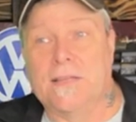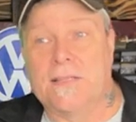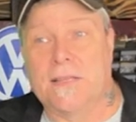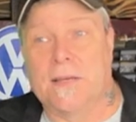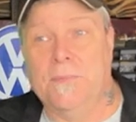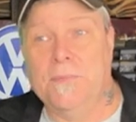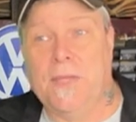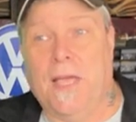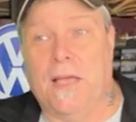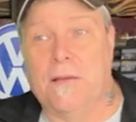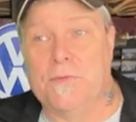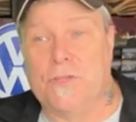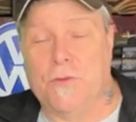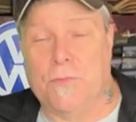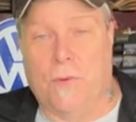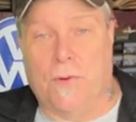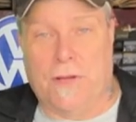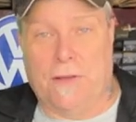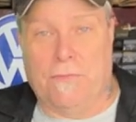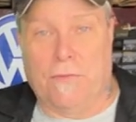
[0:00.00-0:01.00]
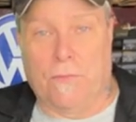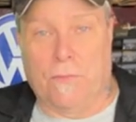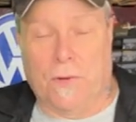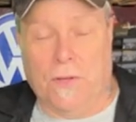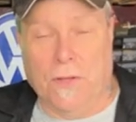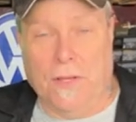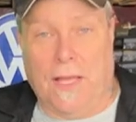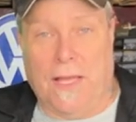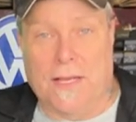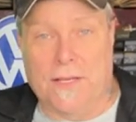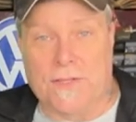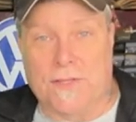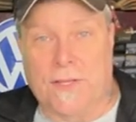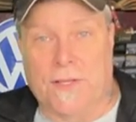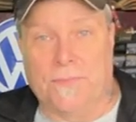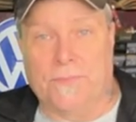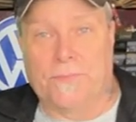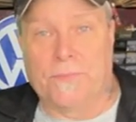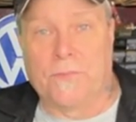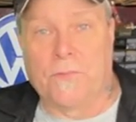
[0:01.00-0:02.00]
Sometimes you won't even realize
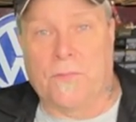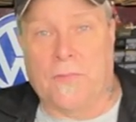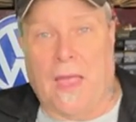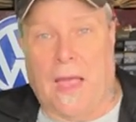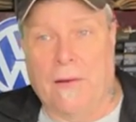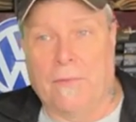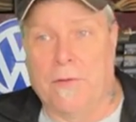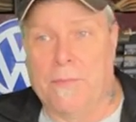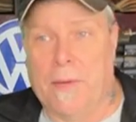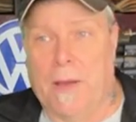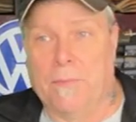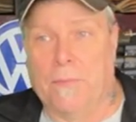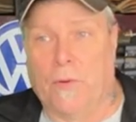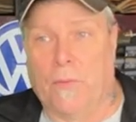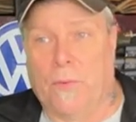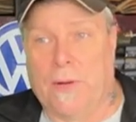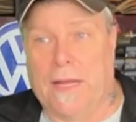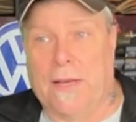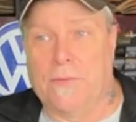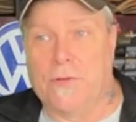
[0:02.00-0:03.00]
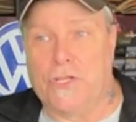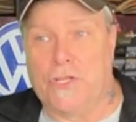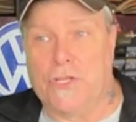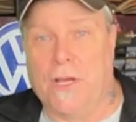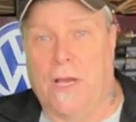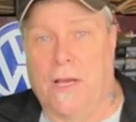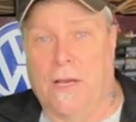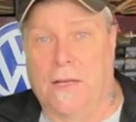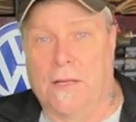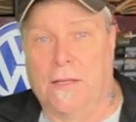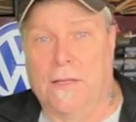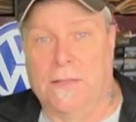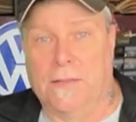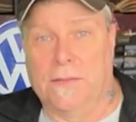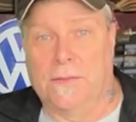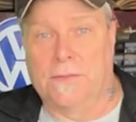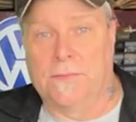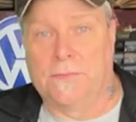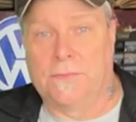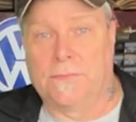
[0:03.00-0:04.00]
it. I remember when I was young,
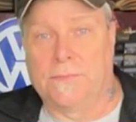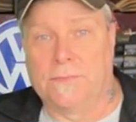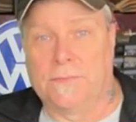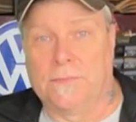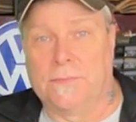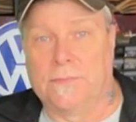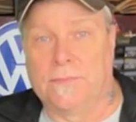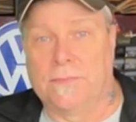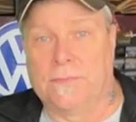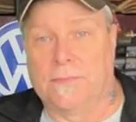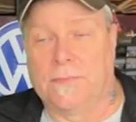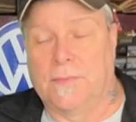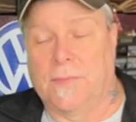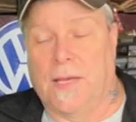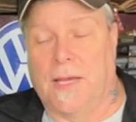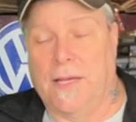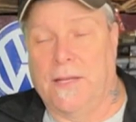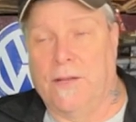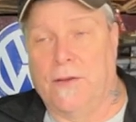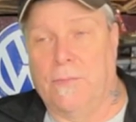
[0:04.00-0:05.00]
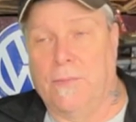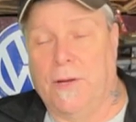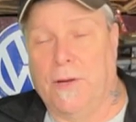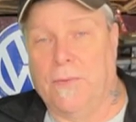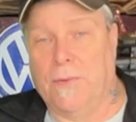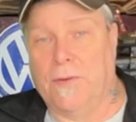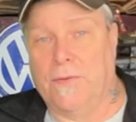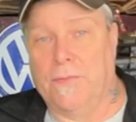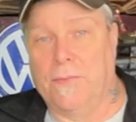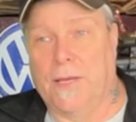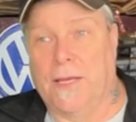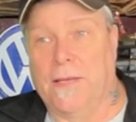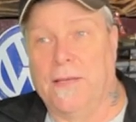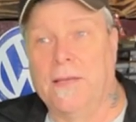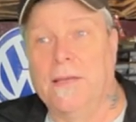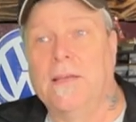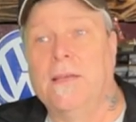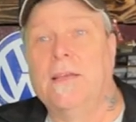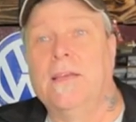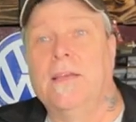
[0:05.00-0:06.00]
I know, bear with me,
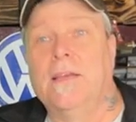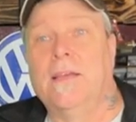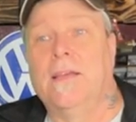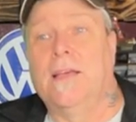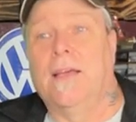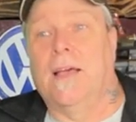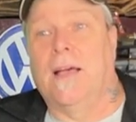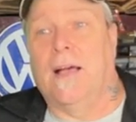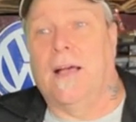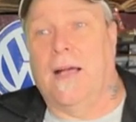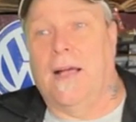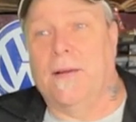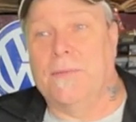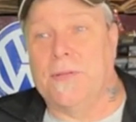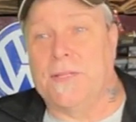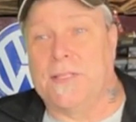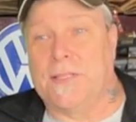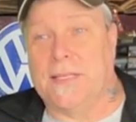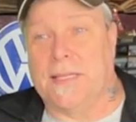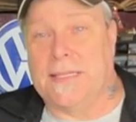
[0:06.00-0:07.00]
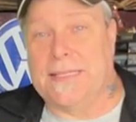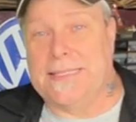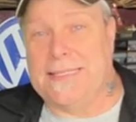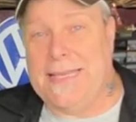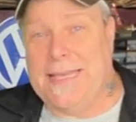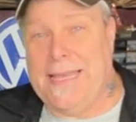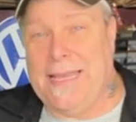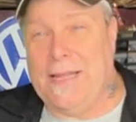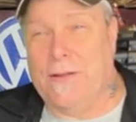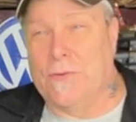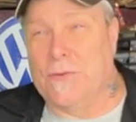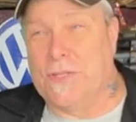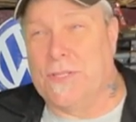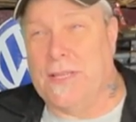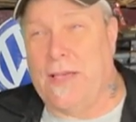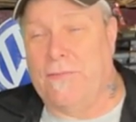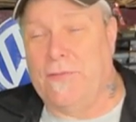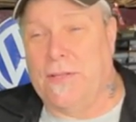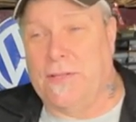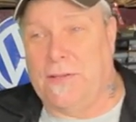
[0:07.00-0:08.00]
I was 16 or
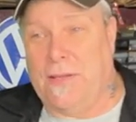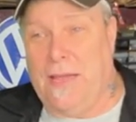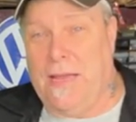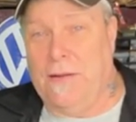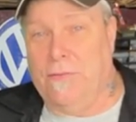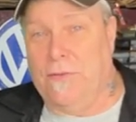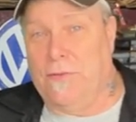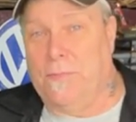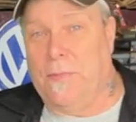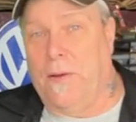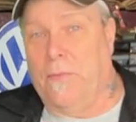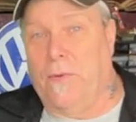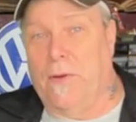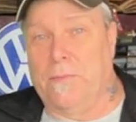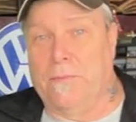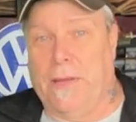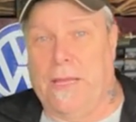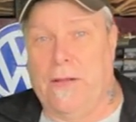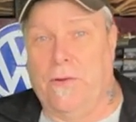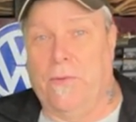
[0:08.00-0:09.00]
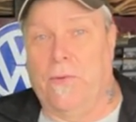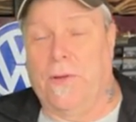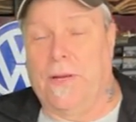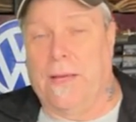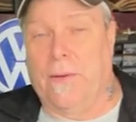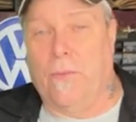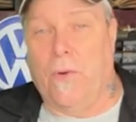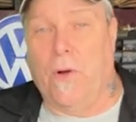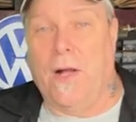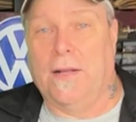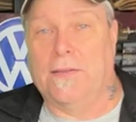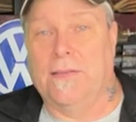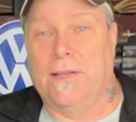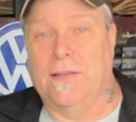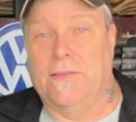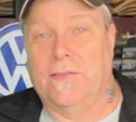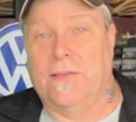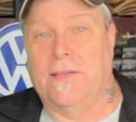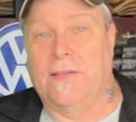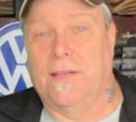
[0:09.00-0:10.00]
17 with my one Beetle, and I walked
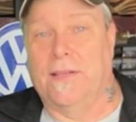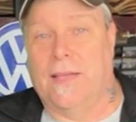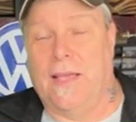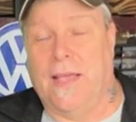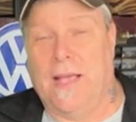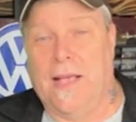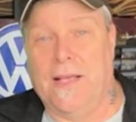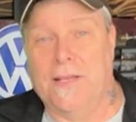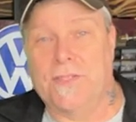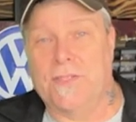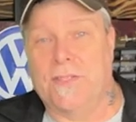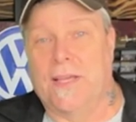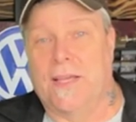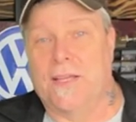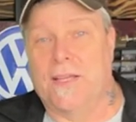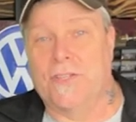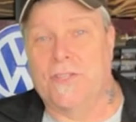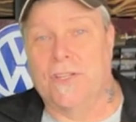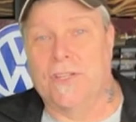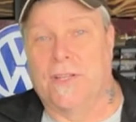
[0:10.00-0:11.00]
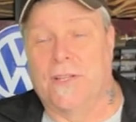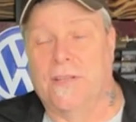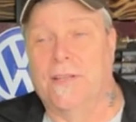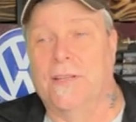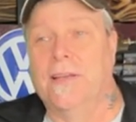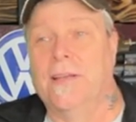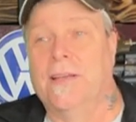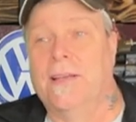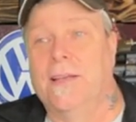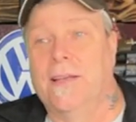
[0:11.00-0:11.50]
into the gas station,